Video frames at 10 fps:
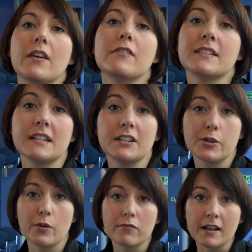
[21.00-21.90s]
There is an
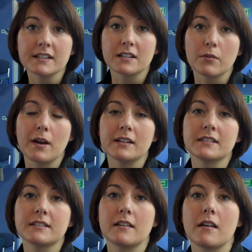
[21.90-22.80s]
issue of raising
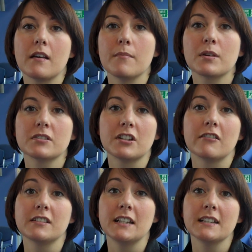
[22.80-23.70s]
awareness amongst
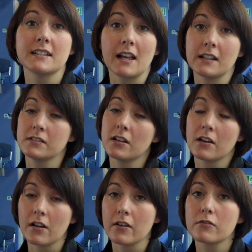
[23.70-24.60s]
charities and
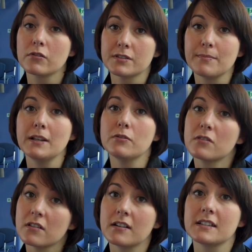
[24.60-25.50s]
across many
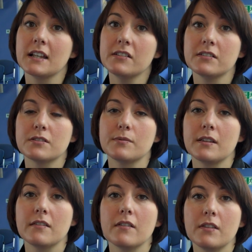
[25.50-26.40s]
organisations
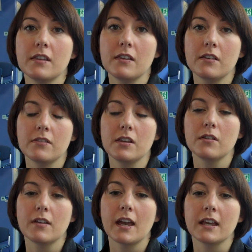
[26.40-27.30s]
within
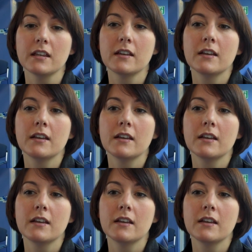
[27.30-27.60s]
the UK.